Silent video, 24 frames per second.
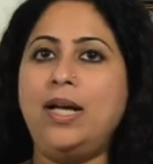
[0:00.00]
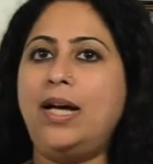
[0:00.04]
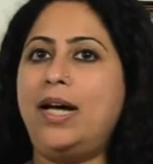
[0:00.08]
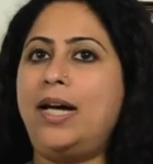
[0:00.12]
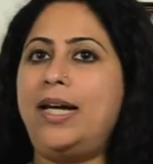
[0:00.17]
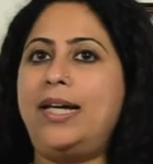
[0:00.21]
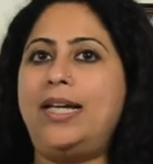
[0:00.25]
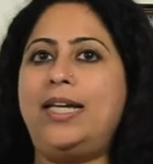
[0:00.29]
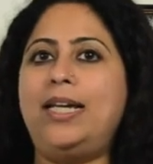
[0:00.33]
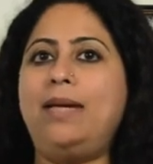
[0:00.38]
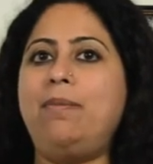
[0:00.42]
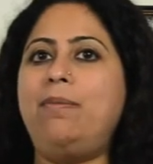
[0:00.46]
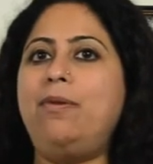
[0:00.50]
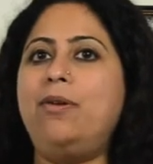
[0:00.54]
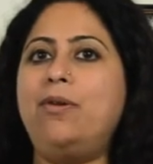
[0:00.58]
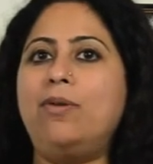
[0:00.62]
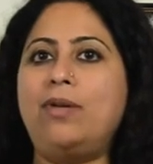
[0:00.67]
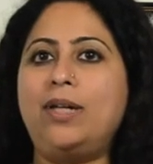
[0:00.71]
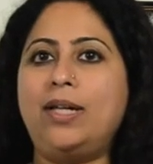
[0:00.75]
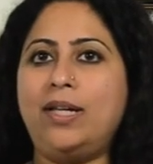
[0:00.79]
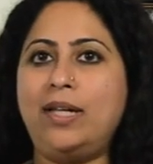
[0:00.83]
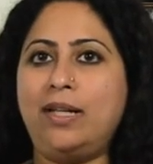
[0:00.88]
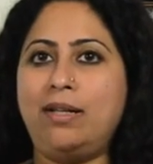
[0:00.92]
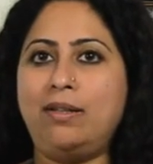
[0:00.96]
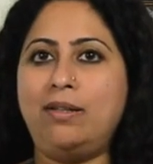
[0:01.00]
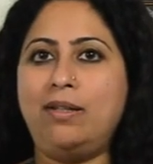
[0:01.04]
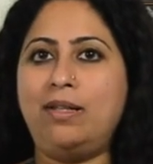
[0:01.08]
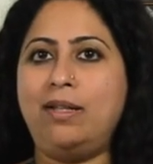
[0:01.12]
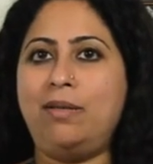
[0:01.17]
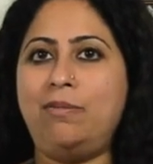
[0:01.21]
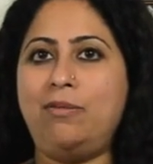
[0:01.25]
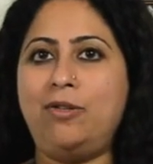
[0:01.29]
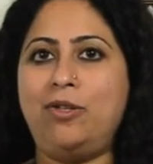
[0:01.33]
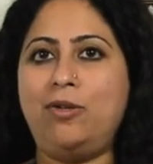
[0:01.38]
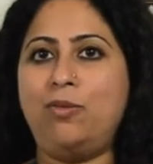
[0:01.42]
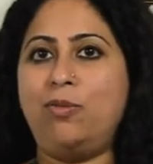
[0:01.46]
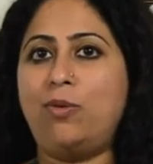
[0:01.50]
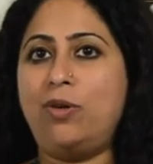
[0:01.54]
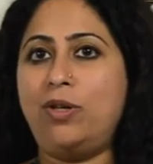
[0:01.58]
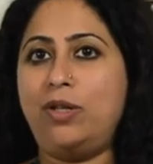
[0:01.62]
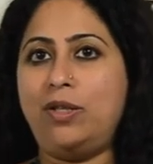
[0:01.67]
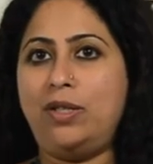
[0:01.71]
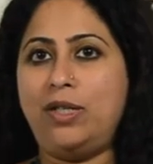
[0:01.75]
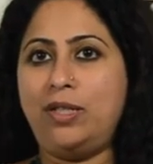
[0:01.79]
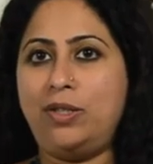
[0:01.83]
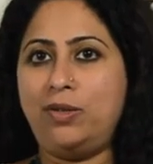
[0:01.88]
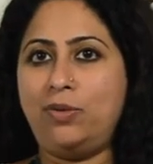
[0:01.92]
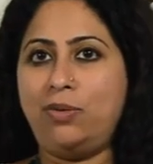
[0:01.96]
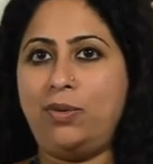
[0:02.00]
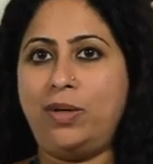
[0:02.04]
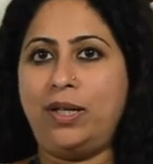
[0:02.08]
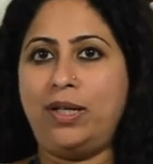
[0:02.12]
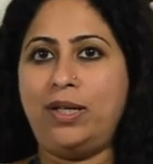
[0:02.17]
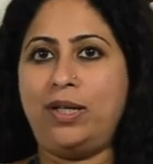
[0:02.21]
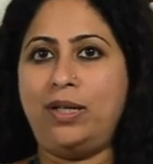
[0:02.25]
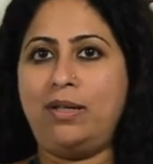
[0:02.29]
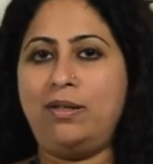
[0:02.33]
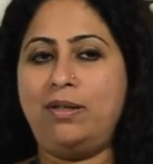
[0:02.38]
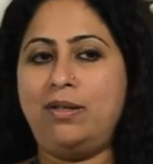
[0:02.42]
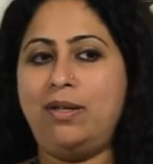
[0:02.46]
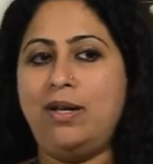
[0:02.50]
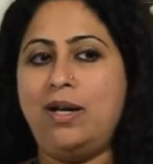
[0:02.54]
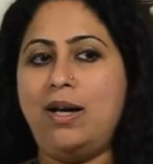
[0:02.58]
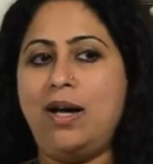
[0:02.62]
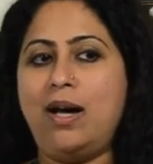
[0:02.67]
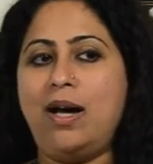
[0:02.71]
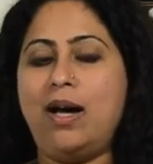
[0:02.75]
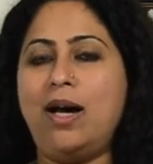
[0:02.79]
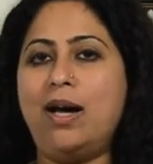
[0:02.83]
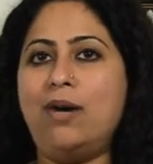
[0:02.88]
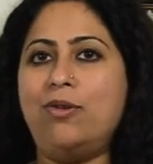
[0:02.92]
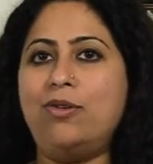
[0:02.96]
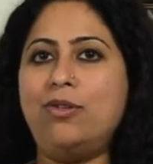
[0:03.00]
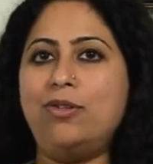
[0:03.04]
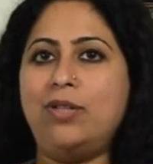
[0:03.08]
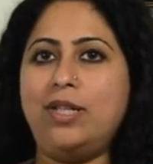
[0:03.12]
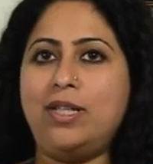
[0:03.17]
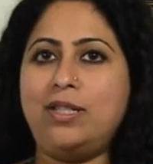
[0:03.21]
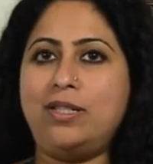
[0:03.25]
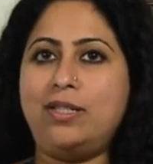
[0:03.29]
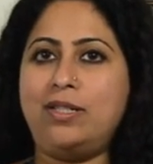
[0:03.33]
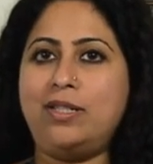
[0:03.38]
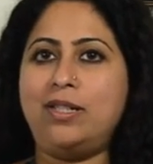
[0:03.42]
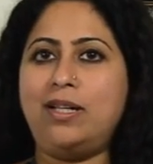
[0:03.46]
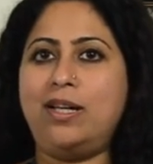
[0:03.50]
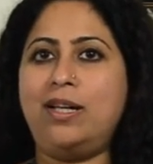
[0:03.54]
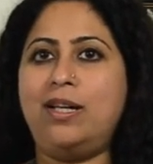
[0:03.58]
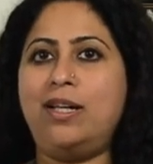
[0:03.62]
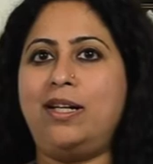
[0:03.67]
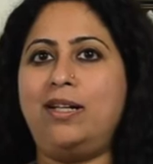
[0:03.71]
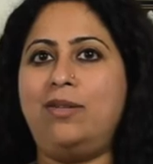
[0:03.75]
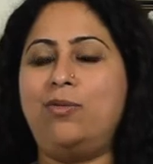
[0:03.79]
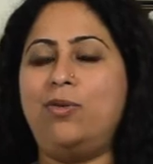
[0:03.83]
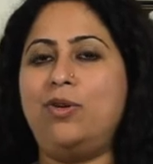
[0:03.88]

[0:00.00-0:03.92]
I keep looking at them, you know, what are they doing and how do they stand?